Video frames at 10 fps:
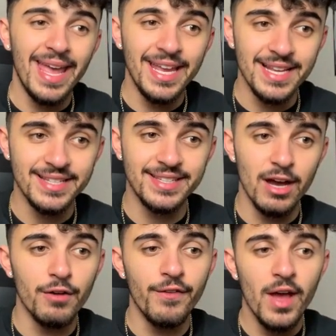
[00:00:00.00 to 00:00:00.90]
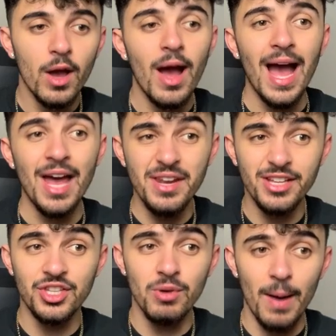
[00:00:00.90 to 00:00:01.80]
in itself, and they
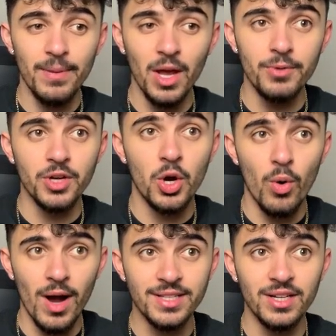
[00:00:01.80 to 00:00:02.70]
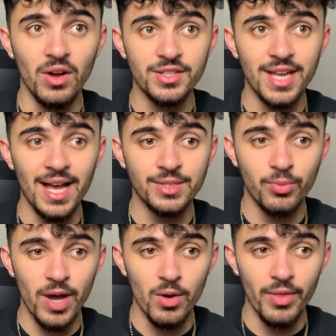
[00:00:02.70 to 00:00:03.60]
do upload quite a lot as
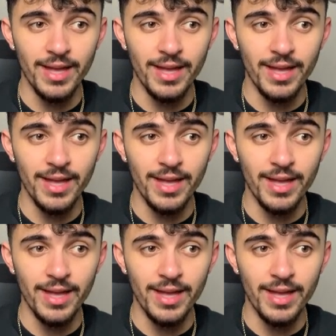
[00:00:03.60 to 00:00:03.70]
well.